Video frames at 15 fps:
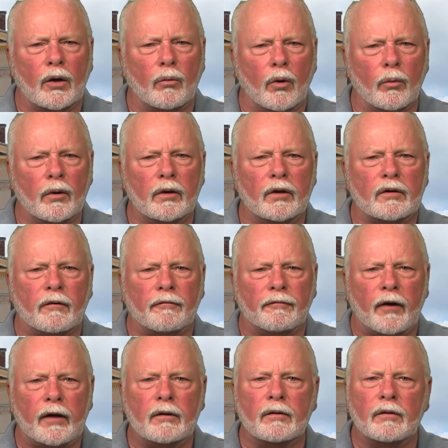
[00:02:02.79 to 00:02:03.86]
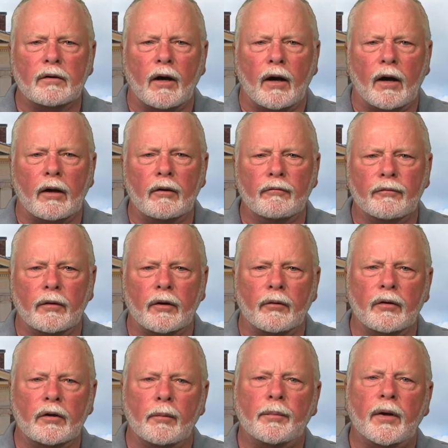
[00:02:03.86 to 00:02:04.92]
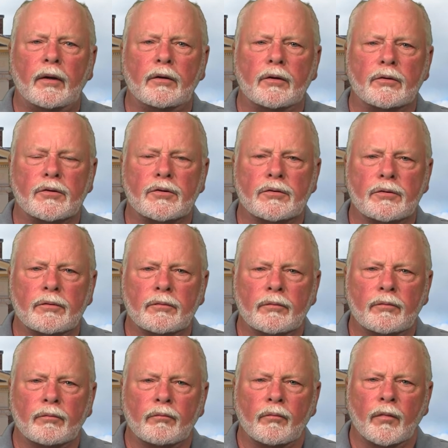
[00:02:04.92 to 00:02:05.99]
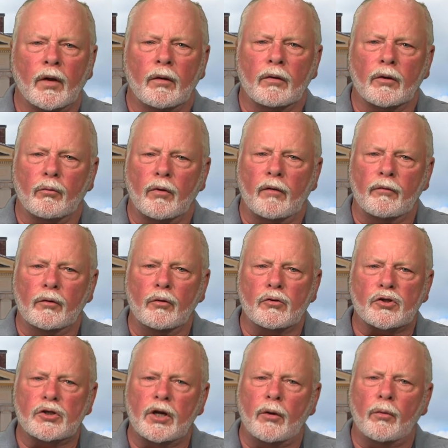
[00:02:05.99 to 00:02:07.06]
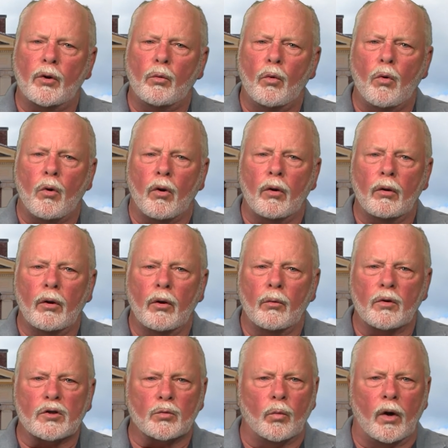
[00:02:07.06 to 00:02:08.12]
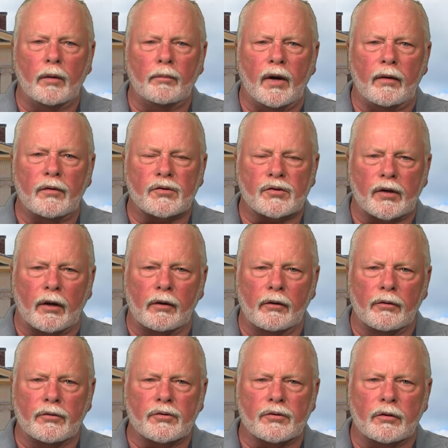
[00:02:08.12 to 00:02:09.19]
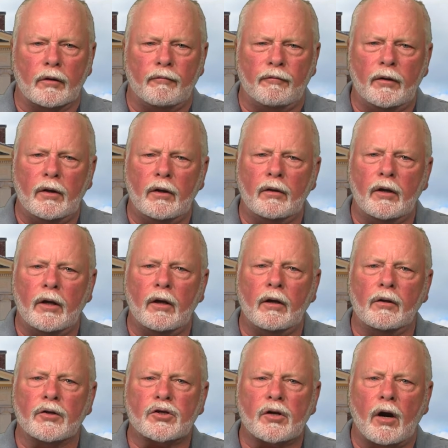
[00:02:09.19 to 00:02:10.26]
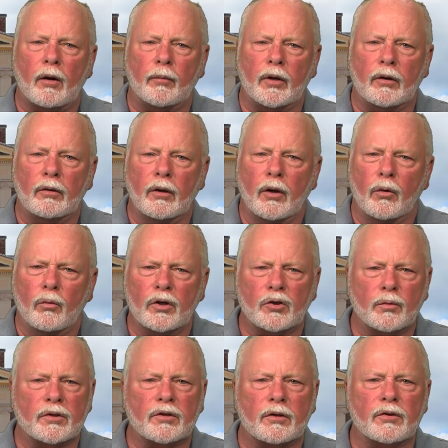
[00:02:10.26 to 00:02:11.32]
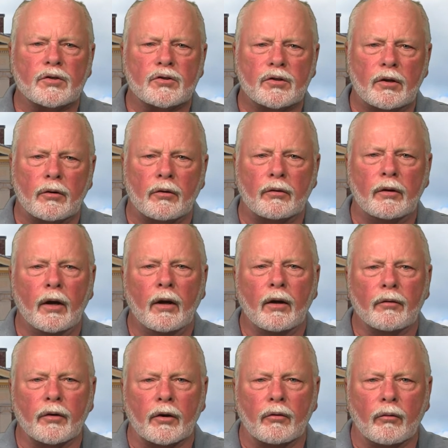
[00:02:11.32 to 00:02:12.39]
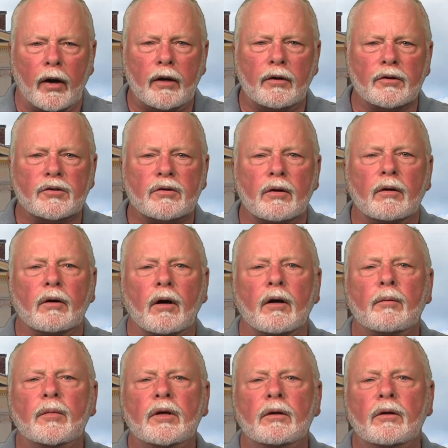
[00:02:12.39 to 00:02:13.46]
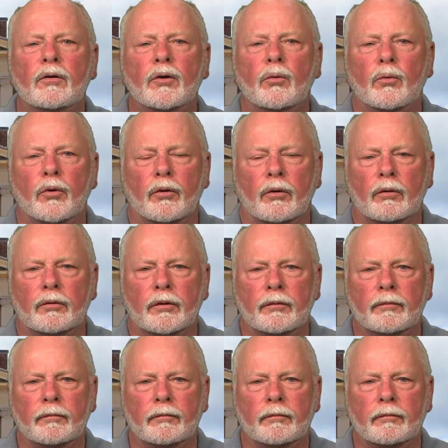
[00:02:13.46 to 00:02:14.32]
were willing to fight and die for their independence. The Revolutionary War was won by the settlers, defeating the English army, which was considered the greatest army in the world.